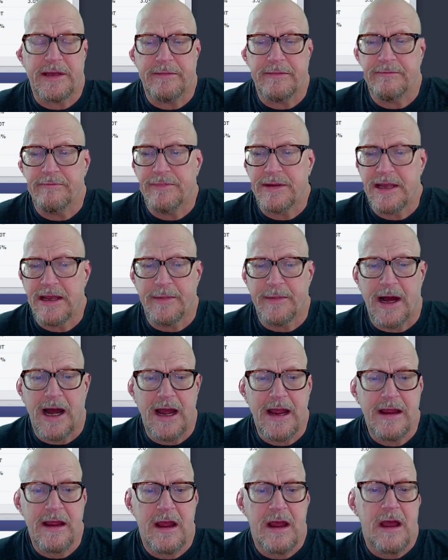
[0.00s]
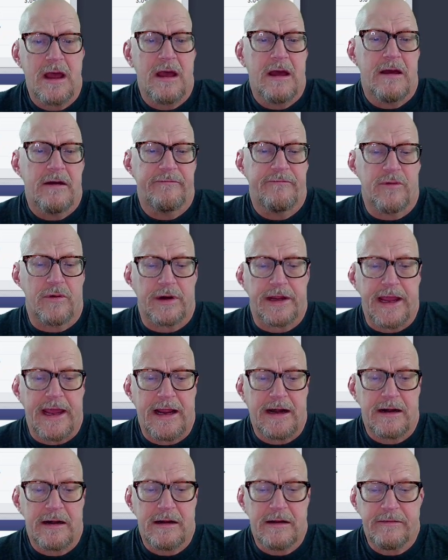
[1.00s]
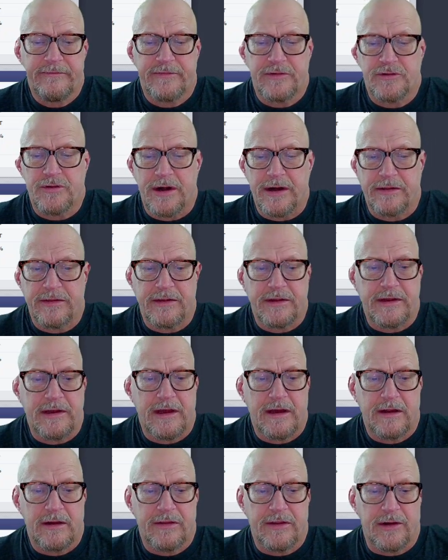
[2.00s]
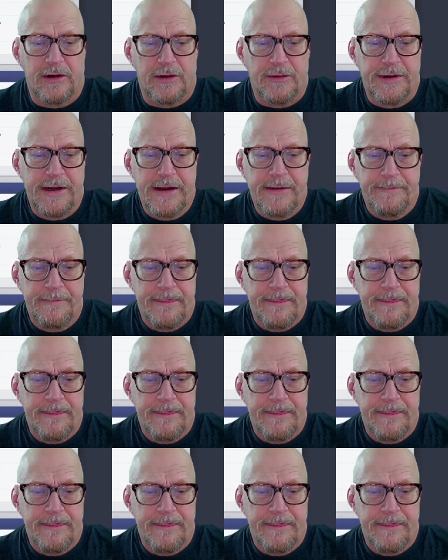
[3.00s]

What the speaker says: PMI for Canada, if you're trading the loonie.